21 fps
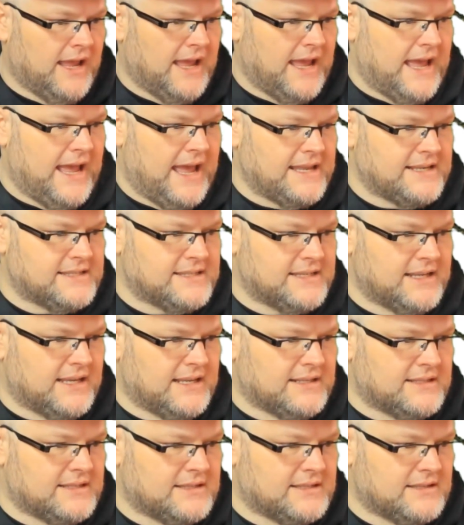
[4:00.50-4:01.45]

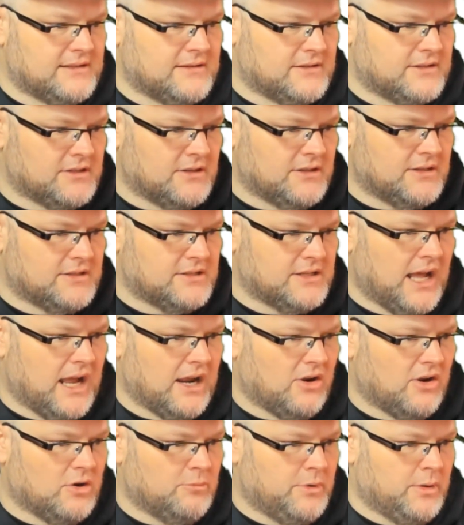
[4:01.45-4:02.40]
assets, so it's
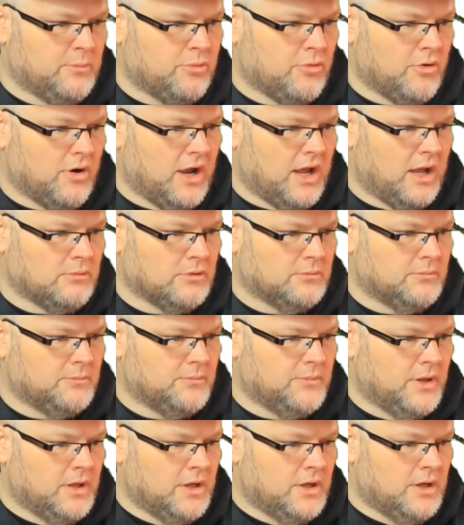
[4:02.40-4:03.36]
not going to be a problem.
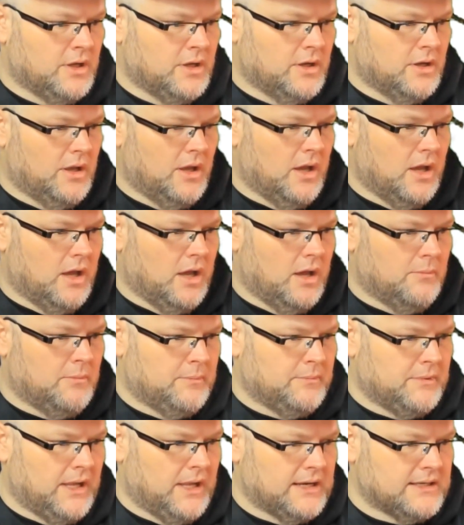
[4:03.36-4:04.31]

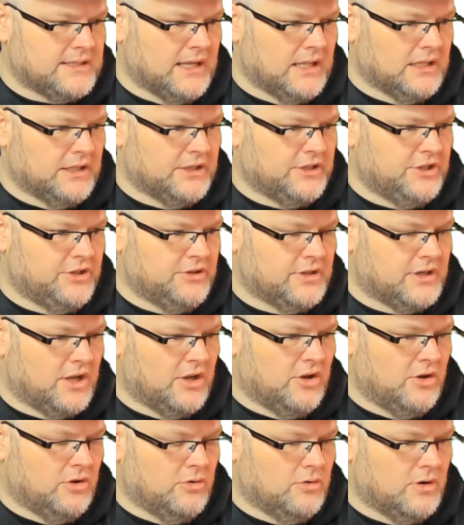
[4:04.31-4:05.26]
I'm not telling you to
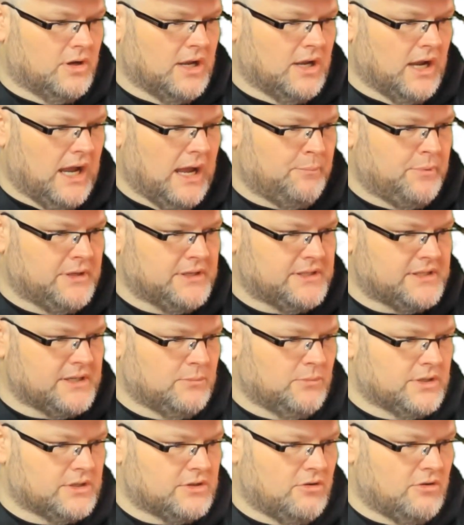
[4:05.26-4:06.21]
go copy
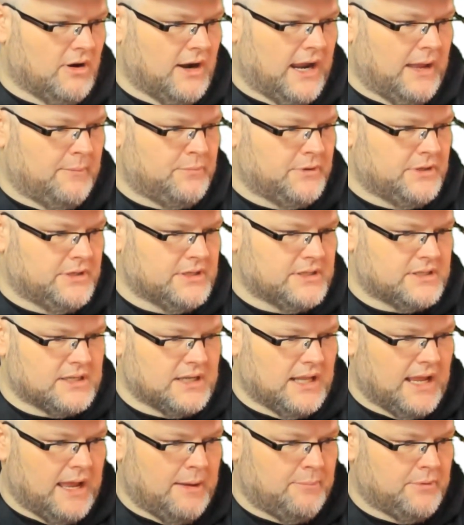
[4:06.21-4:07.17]
someone's crap and just
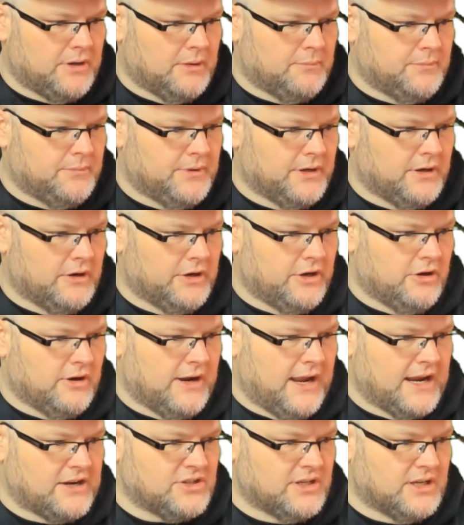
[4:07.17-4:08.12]
slap it up there.
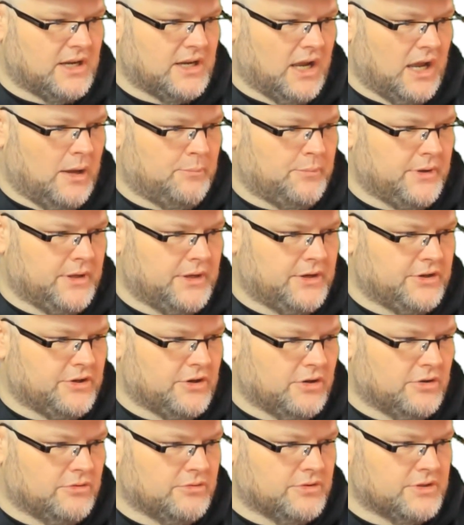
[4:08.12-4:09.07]
You're actually copying
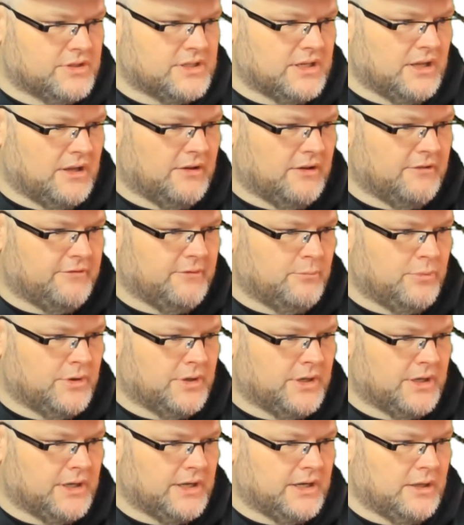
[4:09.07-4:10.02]
your own stuff and
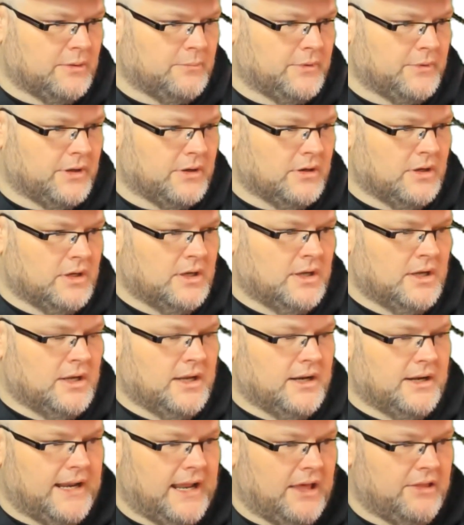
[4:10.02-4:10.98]
putting it up there.
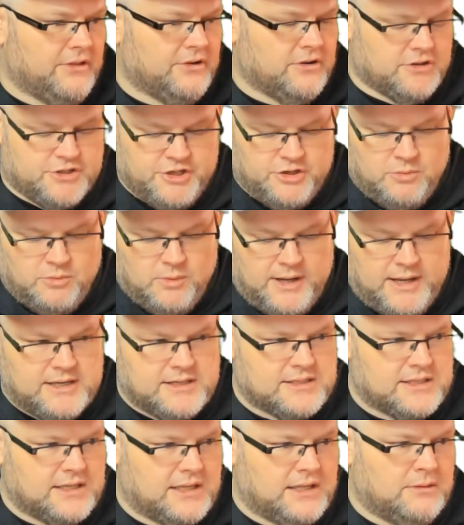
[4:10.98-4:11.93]
Now, there are 2
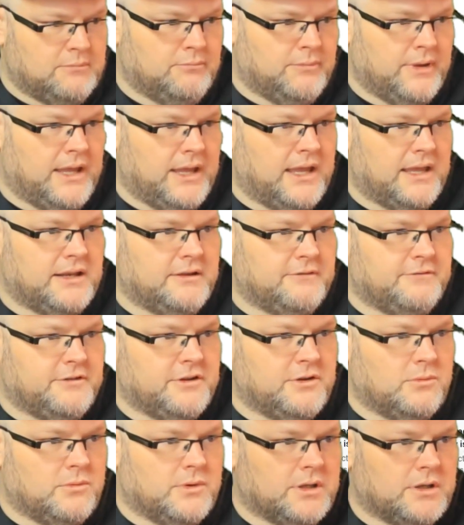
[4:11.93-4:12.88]
ways to embed, if
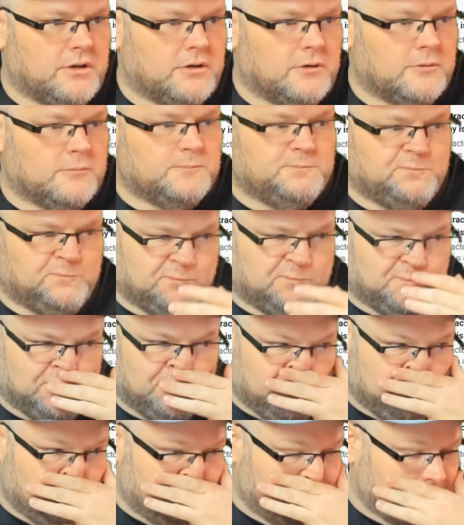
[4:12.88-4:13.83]
you will,
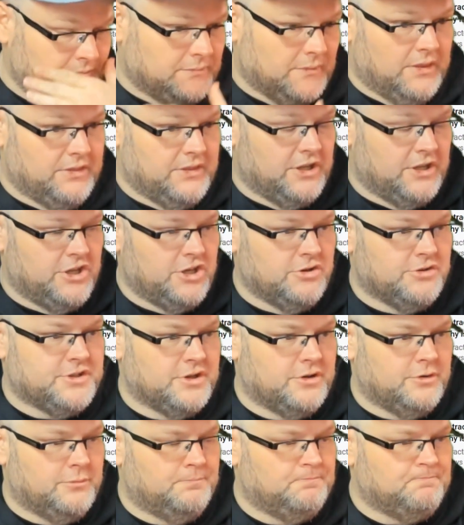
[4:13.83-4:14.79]
the
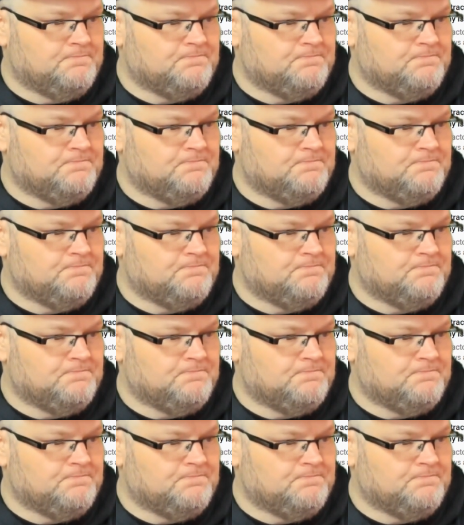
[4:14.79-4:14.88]
YouTube.